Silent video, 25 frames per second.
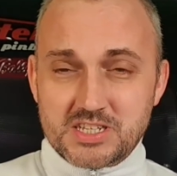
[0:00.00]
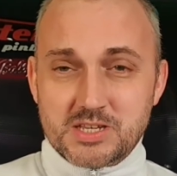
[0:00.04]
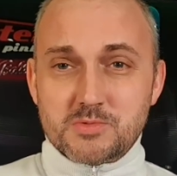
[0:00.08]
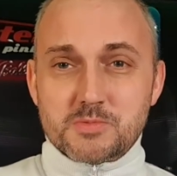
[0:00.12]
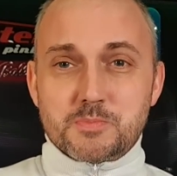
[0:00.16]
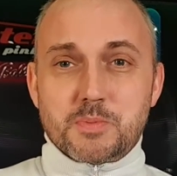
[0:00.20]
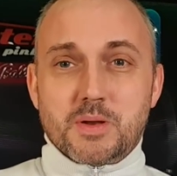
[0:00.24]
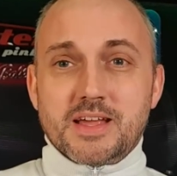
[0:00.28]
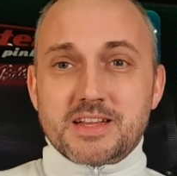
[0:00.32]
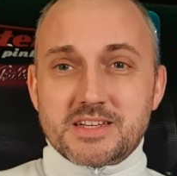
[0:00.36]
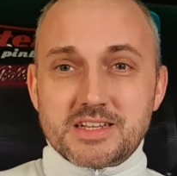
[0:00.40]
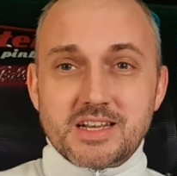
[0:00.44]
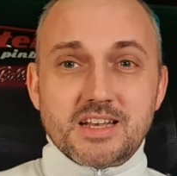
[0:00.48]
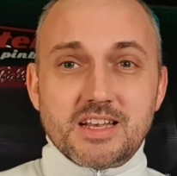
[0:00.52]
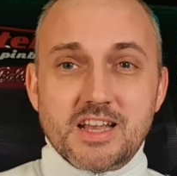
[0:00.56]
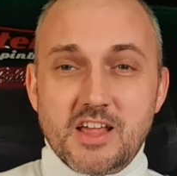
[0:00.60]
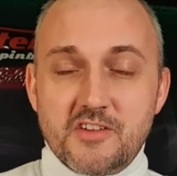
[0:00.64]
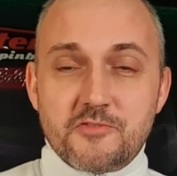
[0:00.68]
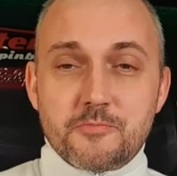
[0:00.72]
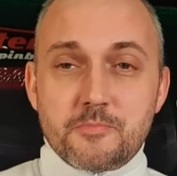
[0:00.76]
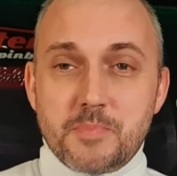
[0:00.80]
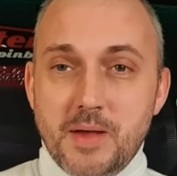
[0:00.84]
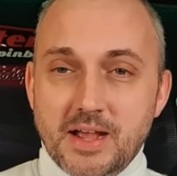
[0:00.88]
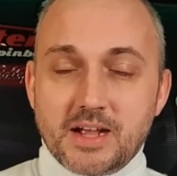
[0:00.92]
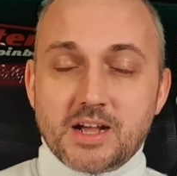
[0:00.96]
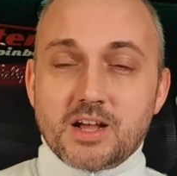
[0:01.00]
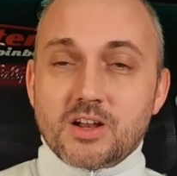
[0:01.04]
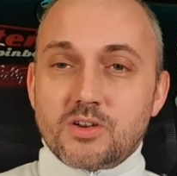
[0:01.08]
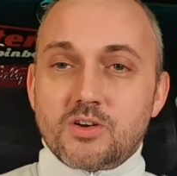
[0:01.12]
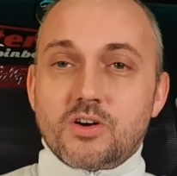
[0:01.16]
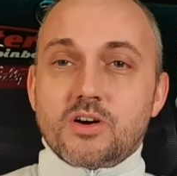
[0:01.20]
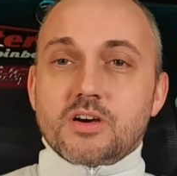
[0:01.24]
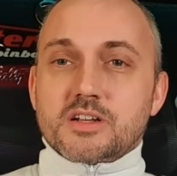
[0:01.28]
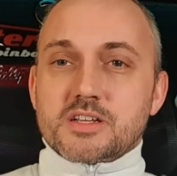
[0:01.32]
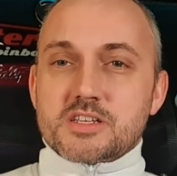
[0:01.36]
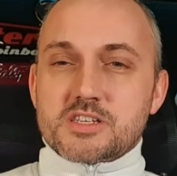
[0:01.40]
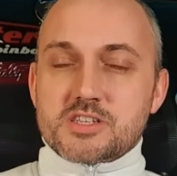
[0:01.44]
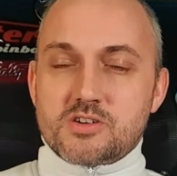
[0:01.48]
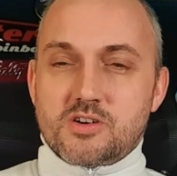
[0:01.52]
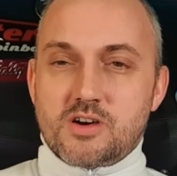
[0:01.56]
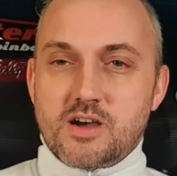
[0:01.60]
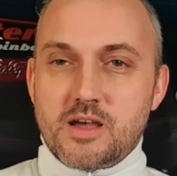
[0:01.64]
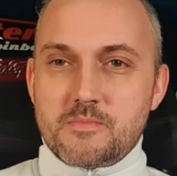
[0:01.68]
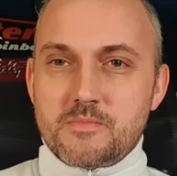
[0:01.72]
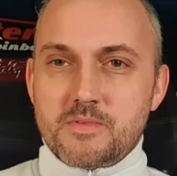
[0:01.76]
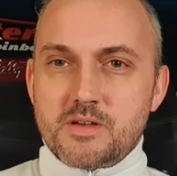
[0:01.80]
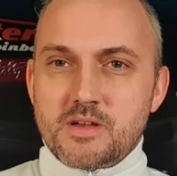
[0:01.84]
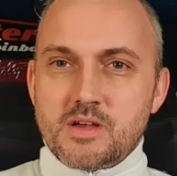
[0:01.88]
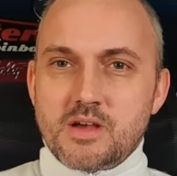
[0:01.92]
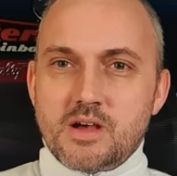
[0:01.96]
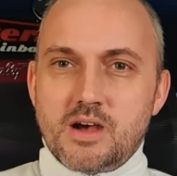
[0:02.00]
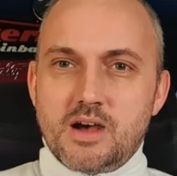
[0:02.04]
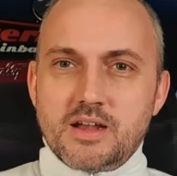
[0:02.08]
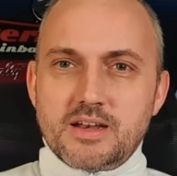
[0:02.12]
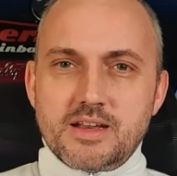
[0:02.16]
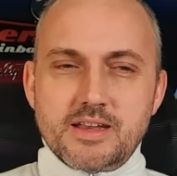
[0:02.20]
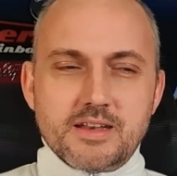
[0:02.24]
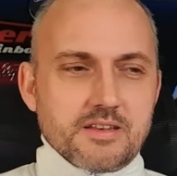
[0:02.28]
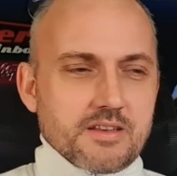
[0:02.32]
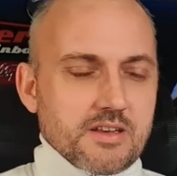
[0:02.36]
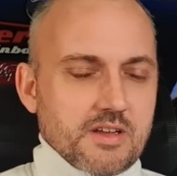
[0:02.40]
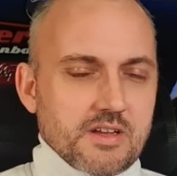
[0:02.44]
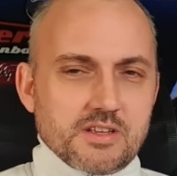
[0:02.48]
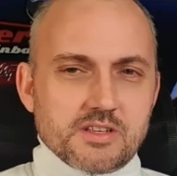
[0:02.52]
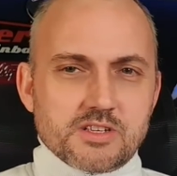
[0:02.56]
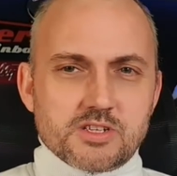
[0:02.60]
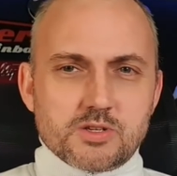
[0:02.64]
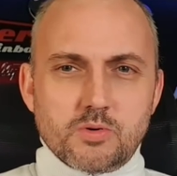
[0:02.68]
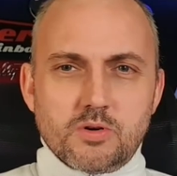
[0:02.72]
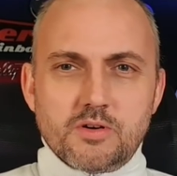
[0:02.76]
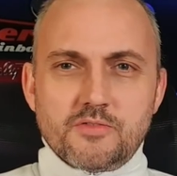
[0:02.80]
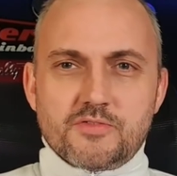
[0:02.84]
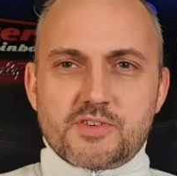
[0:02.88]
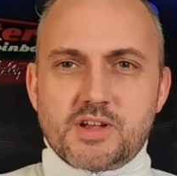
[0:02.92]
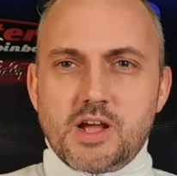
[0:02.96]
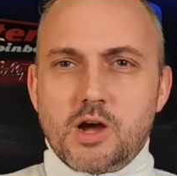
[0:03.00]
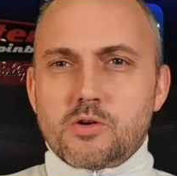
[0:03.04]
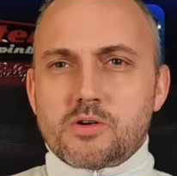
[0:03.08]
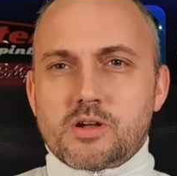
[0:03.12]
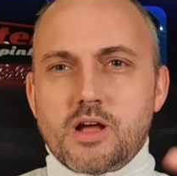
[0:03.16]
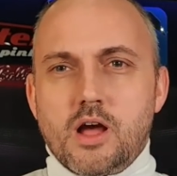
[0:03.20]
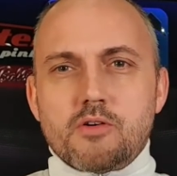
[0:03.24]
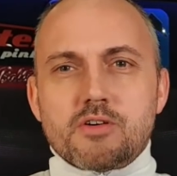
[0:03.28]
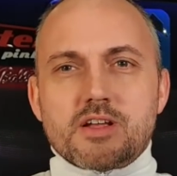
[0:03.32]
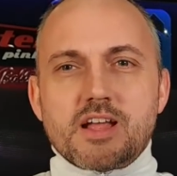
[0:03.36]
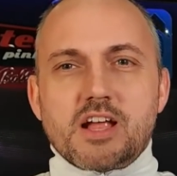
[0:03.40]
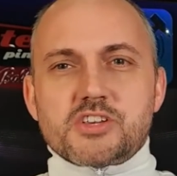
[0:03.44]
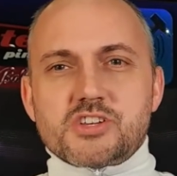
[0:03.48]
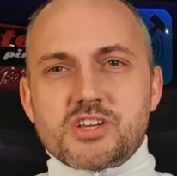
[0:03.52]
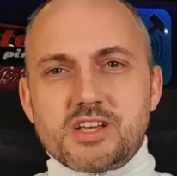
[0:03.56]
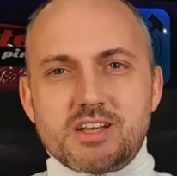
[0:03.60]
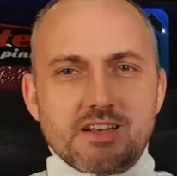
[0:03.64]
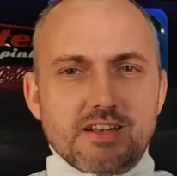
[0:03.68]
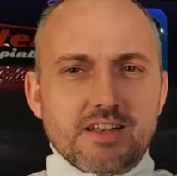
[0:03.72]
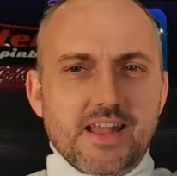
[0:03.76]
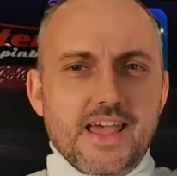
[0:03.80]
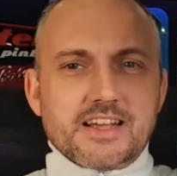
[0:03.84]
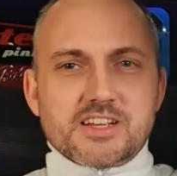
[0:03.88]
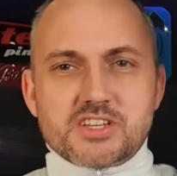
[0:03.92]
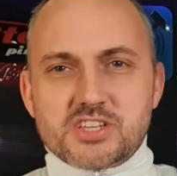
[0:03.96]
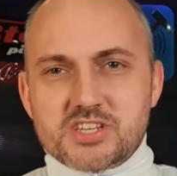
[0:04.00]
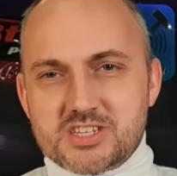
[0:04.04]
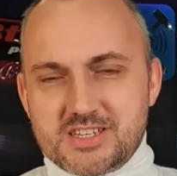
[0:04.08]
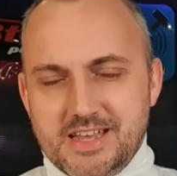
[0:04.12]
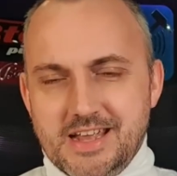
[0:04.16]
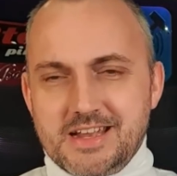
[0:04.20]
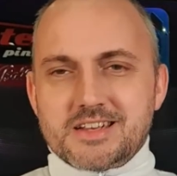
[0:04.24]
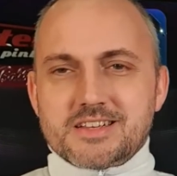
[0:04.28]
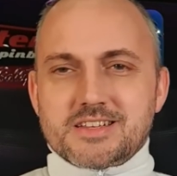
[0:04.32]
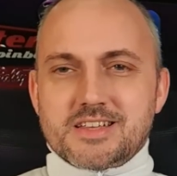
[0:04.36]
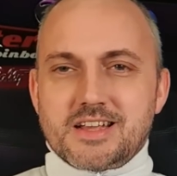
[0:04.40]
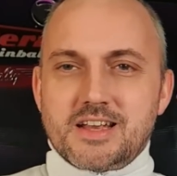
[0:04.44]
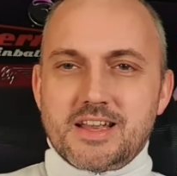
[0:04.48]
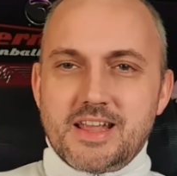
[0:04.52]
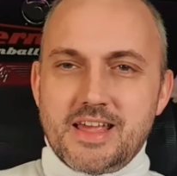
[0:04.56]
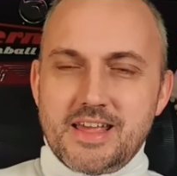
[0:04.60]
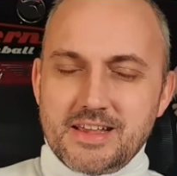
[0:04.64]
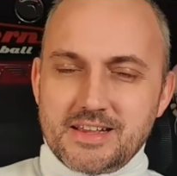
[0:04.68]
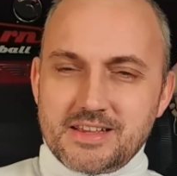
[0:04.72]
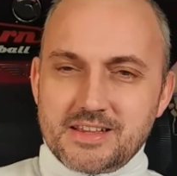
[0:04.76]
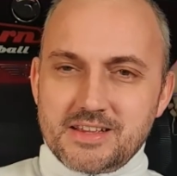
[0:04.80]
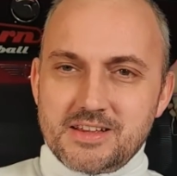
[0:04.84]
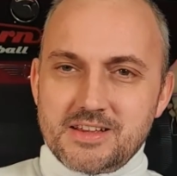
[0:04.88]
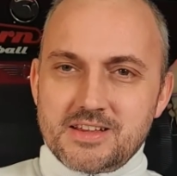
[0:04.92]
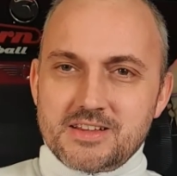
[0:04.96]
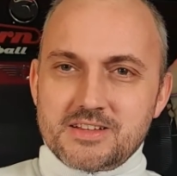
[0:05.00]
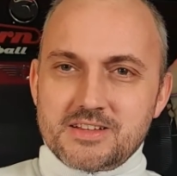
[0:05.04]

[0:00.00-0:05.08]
He played at left back a lot of the time and then sort of go-go gadget, extend the leg,